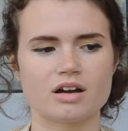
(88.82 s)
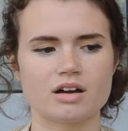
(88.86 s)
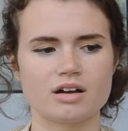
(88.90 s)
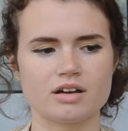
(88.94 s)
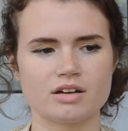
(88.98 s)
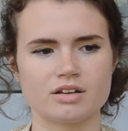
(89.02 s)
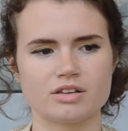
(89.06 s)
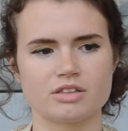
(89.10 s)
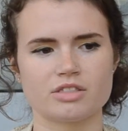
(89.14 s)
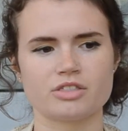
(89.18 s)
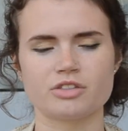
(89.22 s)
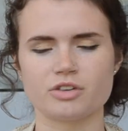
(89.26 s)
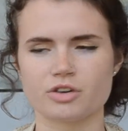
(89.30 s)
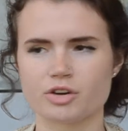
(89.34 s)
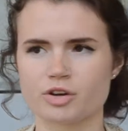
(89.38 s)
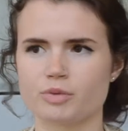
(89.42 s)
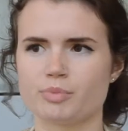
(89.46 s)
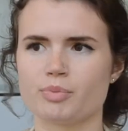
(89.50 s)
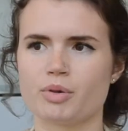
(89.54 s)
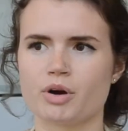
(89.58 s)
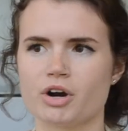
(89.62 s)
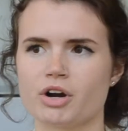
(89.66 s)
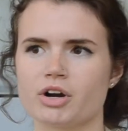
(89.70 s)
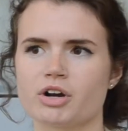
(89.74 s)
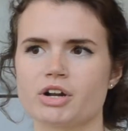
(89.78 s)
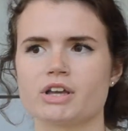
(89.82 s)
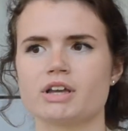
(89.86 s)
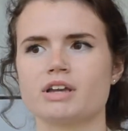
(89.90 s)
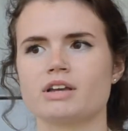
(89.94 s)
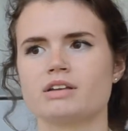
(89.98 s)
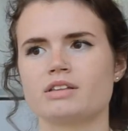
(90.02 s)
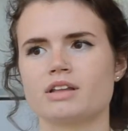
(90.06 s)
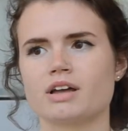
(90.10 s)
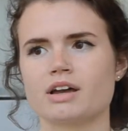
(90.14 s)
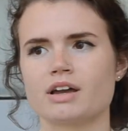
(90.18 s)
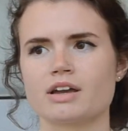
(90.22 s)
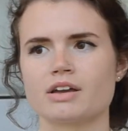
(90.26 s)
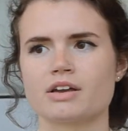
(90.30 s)
a third party
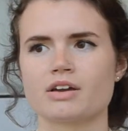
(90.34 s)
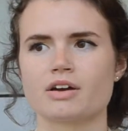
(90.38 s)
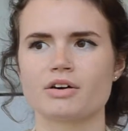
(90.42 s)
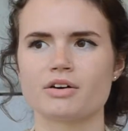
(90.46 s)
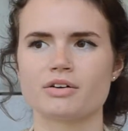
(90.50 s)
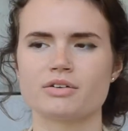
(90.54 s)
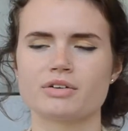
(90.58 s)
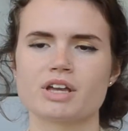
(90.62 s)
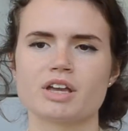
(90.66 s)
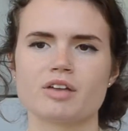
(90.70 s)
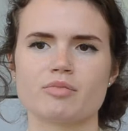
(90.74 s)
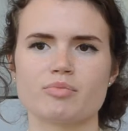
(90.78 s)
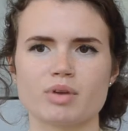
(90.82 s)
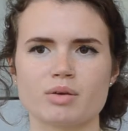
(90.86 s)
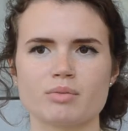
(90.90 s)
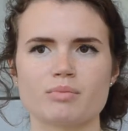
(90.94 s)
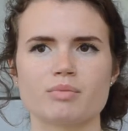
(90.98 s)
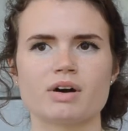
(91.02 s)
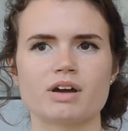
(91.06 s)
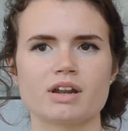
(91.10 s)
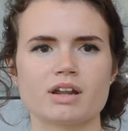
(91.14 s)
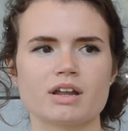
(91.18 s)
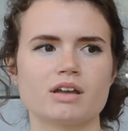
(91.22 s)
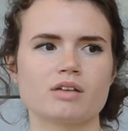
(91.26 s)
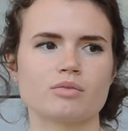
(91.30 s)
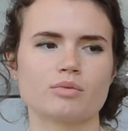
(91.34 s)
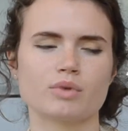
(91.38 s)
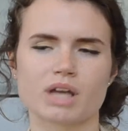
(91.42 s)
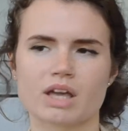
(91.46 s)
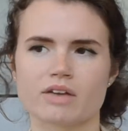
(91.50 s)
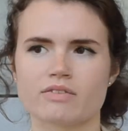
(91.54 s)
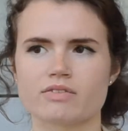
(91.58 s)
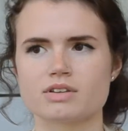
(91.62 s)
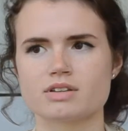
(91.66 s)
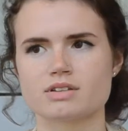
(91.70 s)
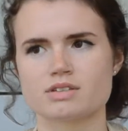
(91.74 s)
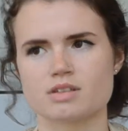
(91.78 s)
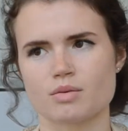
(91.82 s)
like oh give me money and we'll
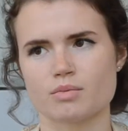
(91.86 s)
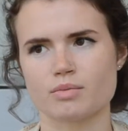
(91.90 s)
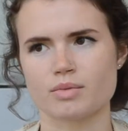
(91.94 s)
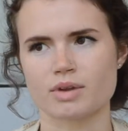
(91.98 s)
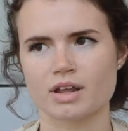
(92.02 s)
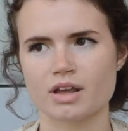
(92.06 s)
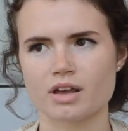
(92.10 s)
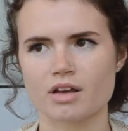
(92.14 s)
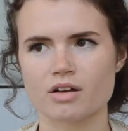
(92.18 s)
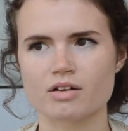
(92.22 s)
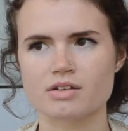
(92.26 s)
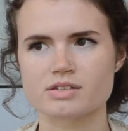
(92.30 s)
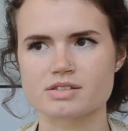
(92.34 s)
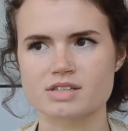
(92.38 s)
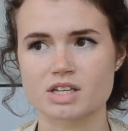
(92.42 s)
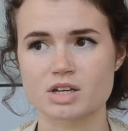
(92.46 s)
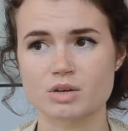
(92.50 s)
give it to somebody else